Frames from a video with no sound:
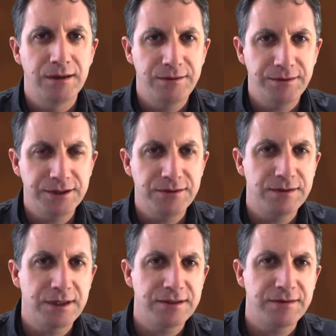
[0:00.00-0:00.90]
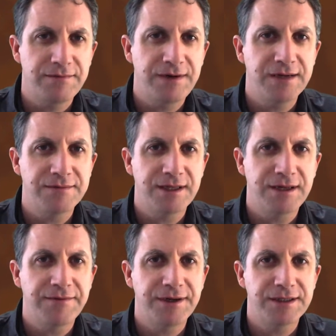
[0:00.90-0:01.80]
During 2005, South
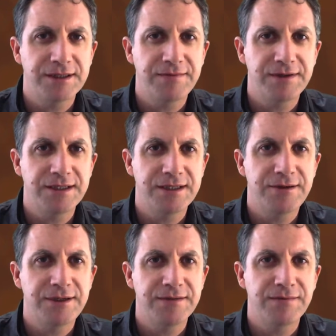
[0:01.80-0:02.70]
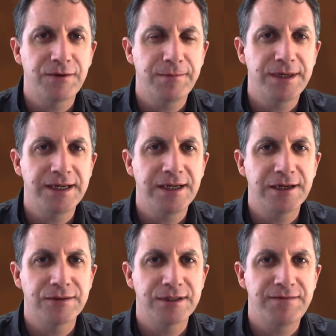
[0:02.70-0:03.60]
Africa suffered a series of crippling
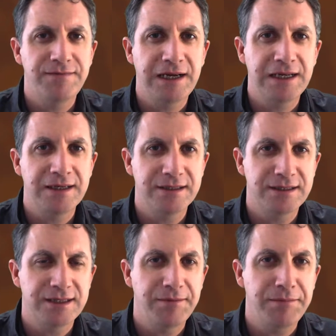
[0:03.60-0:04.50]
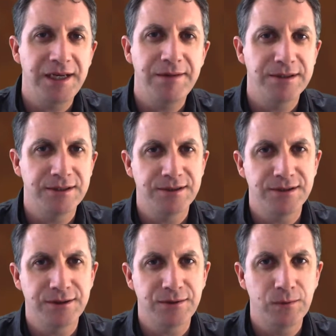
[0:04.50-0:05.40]
electricity failures that sent many
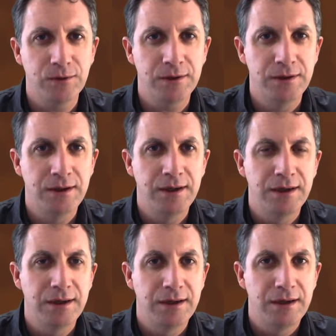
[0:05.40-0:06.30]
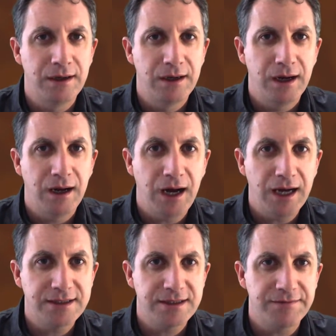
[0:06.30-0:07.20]
businesses to the wall.
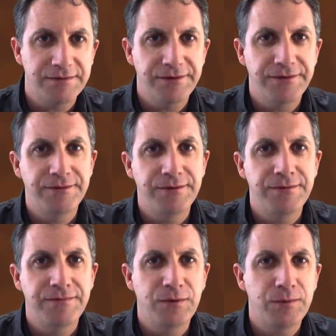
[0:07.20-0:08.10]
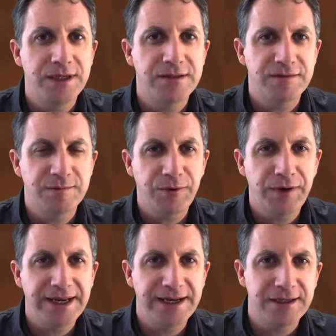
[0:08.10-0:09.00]
I suffered through 4 weeks of
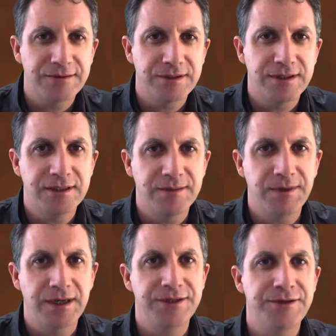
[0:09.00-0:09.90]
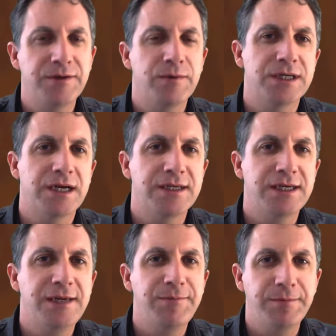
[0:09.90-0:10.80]
sporadic electricity supply during which I had to
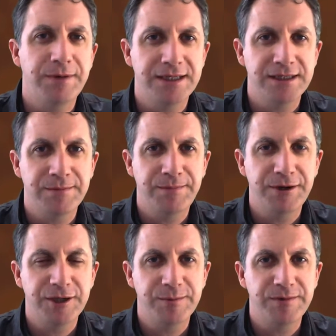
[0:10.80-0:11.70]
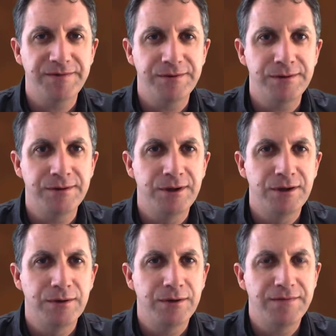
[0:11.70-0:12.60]
keep replacing perishable food
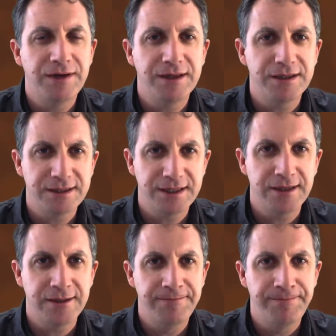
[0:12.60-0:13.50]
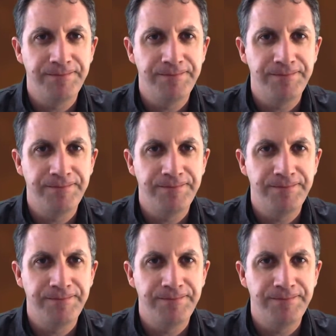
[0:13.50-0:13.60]
or have nothing to sell.